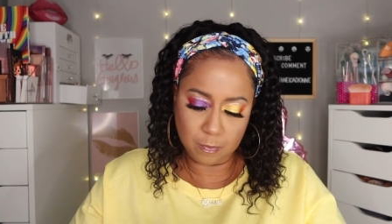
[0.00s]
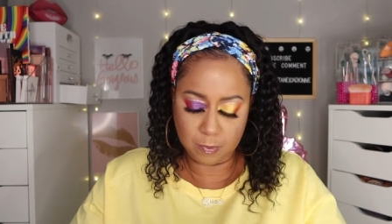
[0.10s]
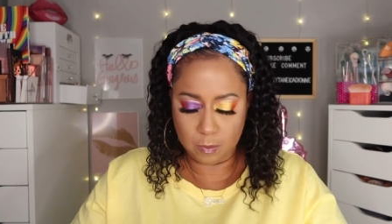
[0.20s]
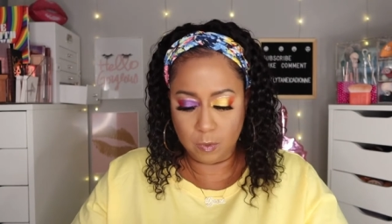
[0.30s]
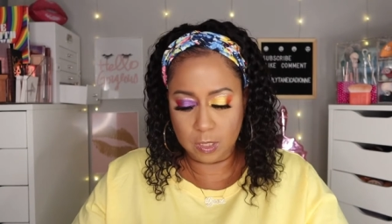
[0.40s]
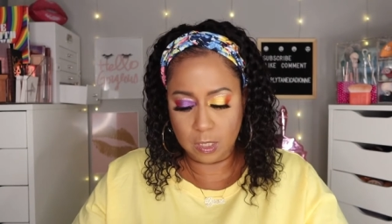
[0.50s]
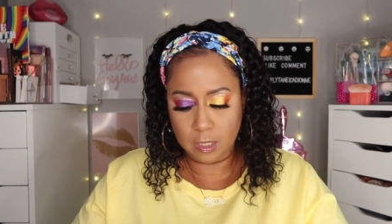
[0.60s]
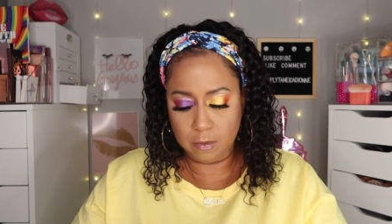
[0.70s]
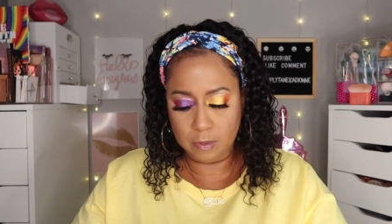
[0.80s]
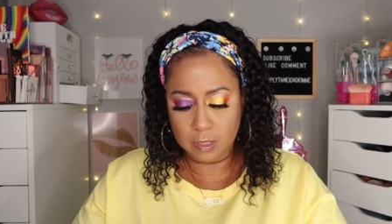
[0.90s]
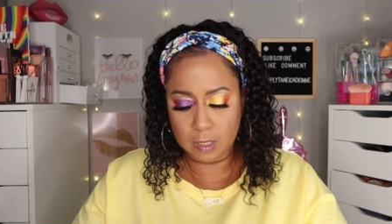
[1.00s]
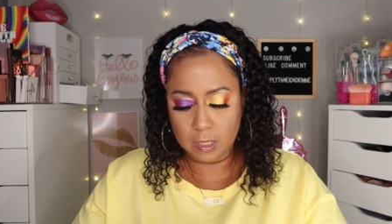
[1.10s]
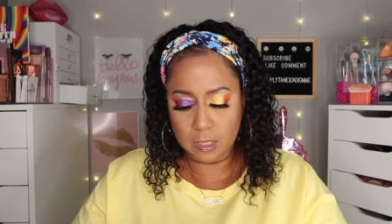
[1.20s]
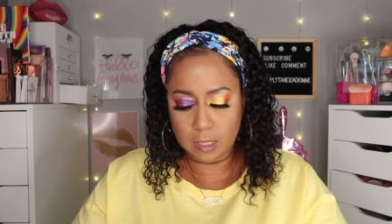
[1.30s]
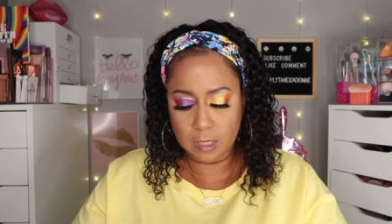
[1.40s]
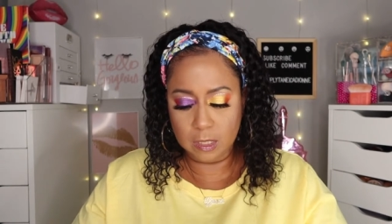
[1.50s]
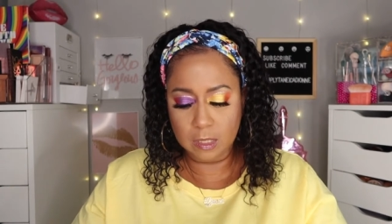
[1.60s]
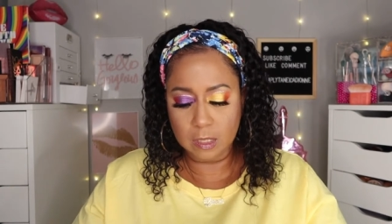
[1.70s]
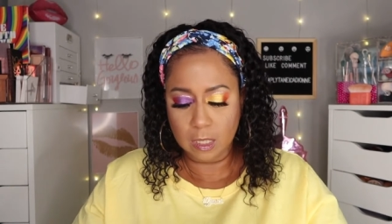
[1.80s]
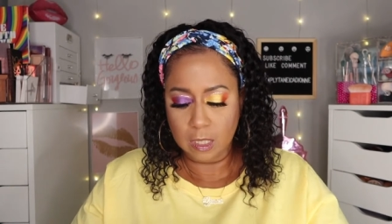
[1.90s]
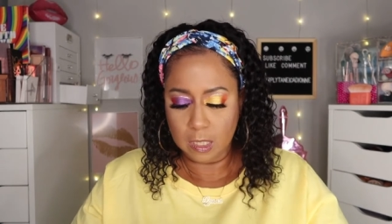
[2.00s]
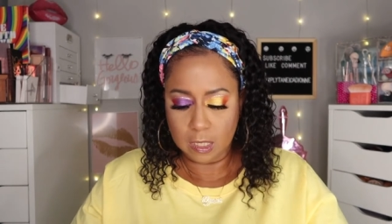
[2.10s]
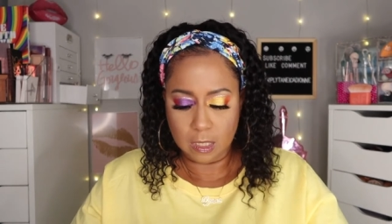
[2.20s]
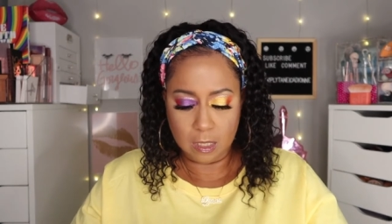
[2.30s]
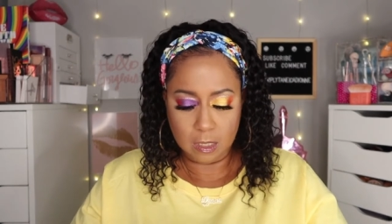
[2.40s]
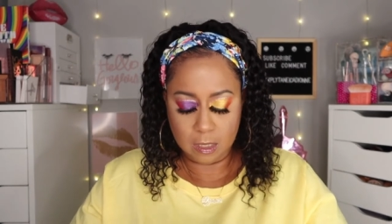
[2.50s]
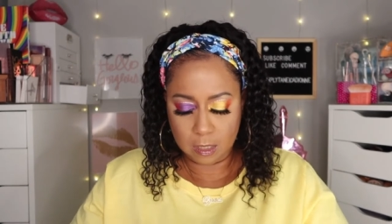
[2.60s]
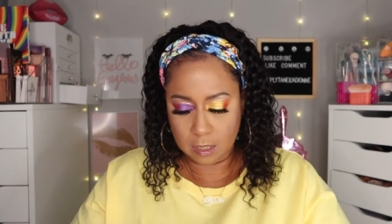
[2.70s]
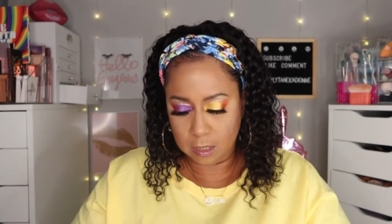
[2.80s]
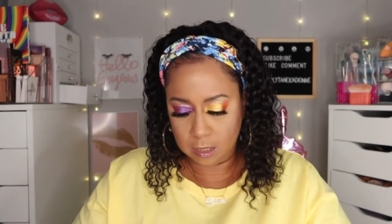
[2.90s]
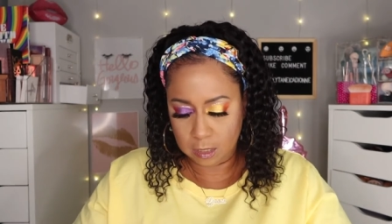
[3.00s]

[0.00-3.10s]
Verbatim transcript: but what color is this? Uh,